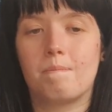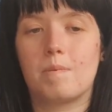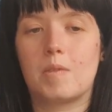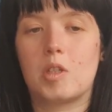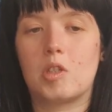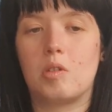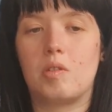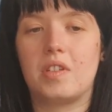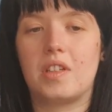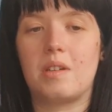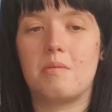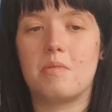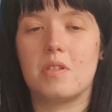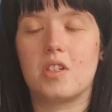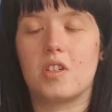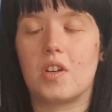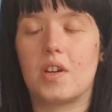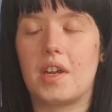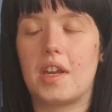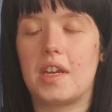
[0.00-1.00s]
So if
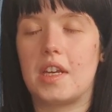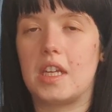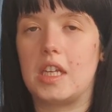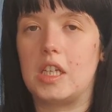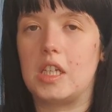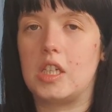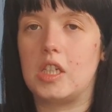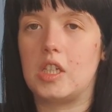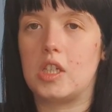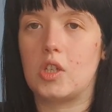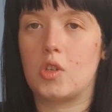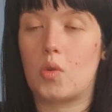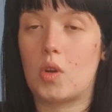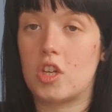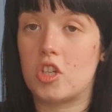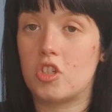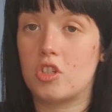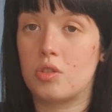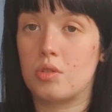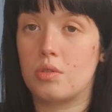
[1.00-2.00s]
anybody's got any
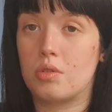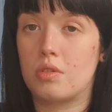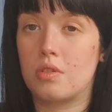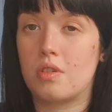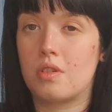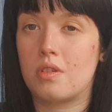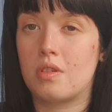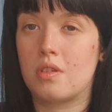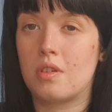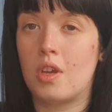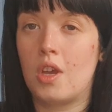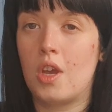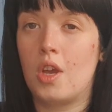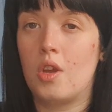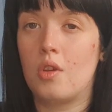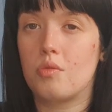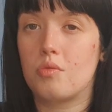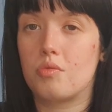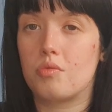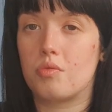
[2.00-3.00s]
questions,
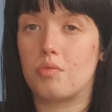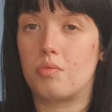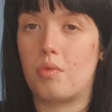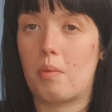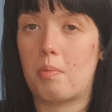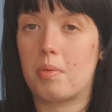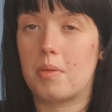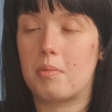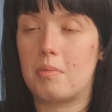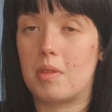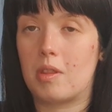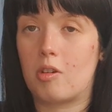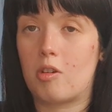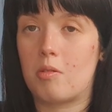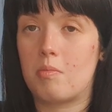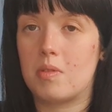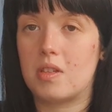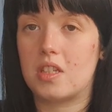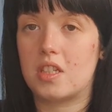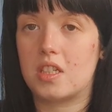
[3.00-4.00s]
drop them in the
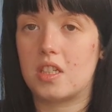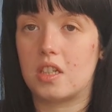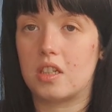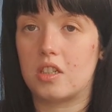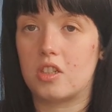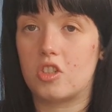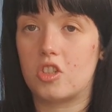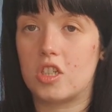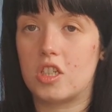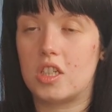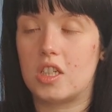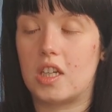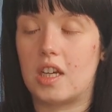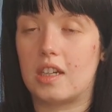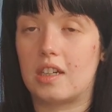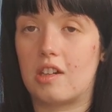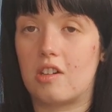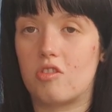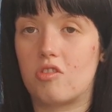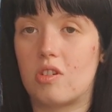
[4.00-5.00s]
comments section
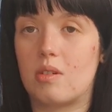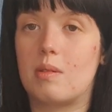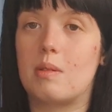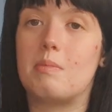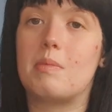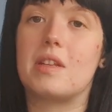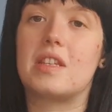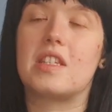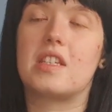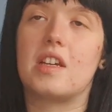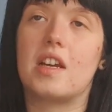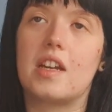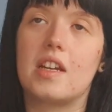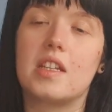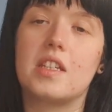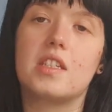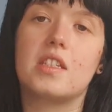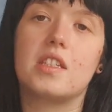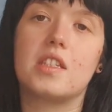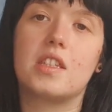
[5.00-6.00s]
and I'll try my best to
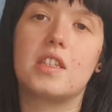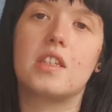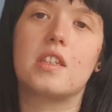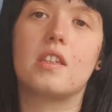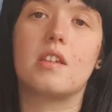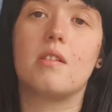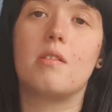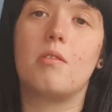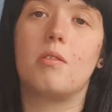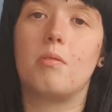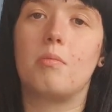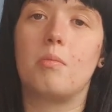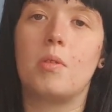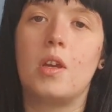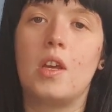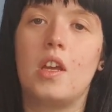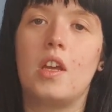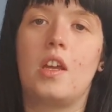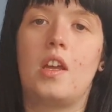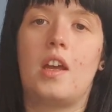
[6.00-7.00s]
answer
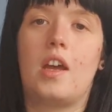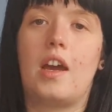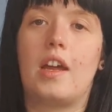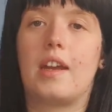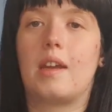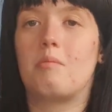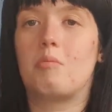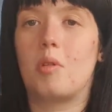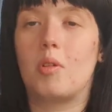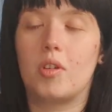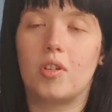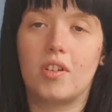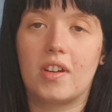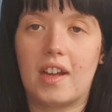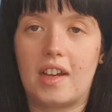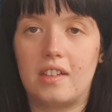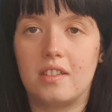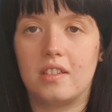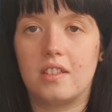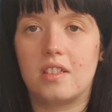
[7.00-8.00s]
them. And I'm only
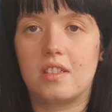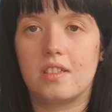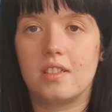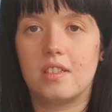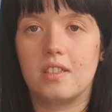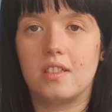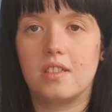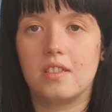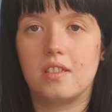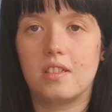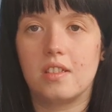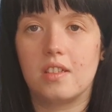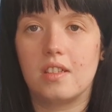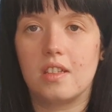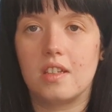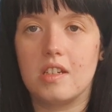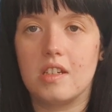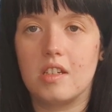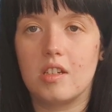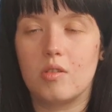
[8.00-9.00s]
going to answer
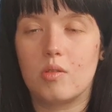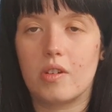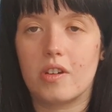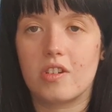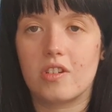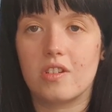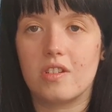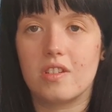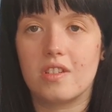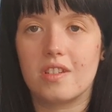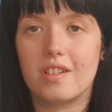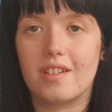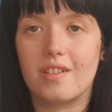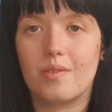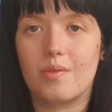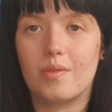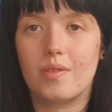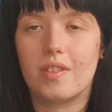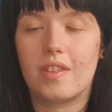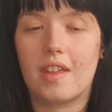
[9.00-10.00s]
the questions
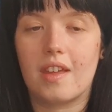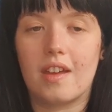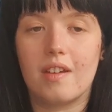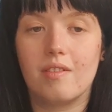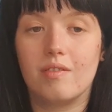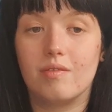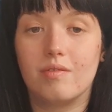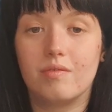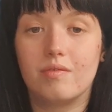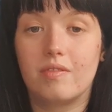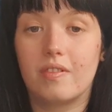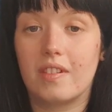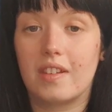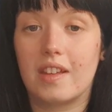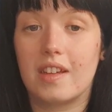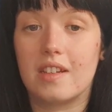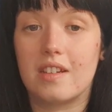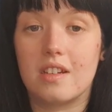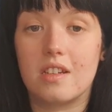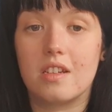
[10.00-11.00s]
if they're
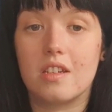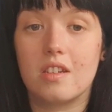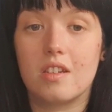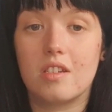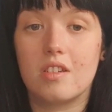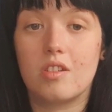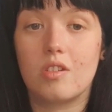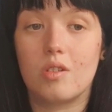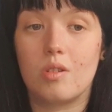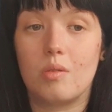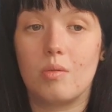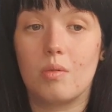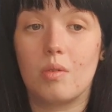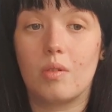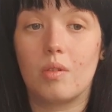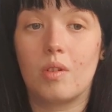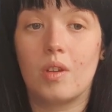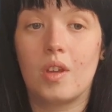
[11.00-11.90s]
related to